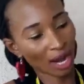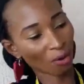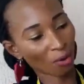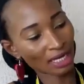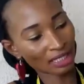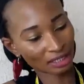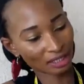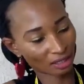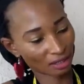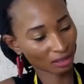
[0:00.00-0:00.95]
write it
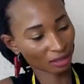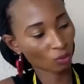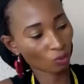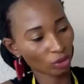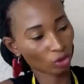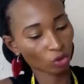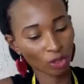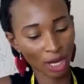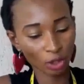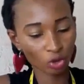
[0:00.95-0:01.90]
with stone. You can
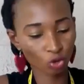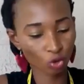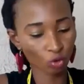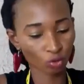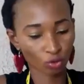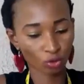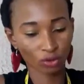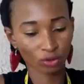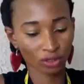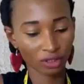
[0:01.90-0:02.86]
use stone.
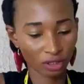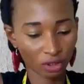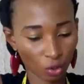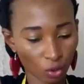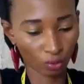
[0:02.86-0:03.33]
This is stone